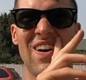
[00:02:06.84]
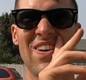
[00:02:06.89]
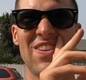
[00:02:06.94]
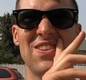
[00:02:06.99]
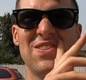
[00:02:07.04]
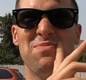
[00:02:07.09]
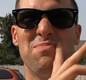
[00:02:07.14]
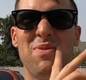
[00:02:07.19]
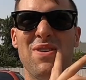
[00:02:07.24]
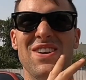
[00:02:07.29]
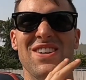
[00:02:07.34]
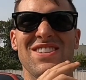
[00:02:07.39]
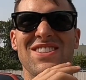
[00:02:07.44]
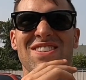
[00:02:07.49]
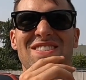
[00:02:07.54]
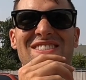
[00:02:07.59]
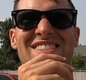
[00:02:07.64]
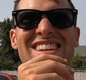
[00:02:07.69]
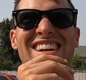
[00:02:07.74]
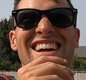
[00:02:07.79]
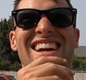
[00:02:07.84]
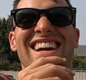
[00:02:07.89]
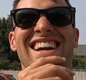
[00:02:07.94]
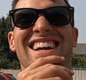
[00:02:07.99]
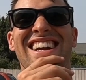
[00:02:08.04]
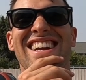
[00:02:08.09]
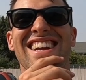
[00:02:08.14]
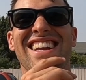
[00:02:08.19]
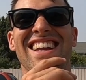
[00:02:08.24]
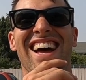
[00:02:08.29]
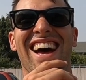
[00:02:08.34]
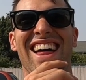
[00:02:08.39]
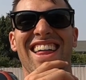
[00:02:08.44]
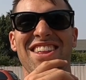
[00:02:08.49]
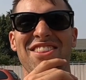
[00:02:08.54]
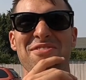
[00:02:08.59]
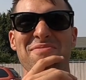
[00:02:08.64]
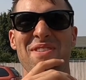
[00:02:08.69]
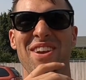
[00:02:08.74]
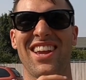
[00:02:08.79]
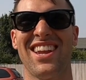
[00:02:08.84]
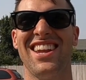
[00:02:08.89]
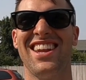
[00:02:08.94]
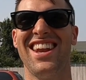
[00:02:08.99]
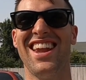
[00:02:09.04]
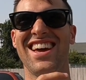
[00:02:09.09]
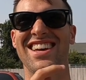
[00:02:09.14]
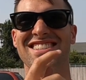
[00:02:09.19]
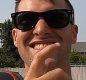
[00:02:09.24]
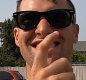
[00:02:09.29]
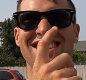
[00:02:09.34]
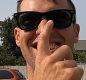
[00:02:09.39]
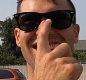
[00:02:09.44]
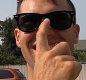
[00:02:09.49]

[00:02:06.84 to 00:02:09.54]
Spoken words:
oh, there's birds over there. I think they're making a nest.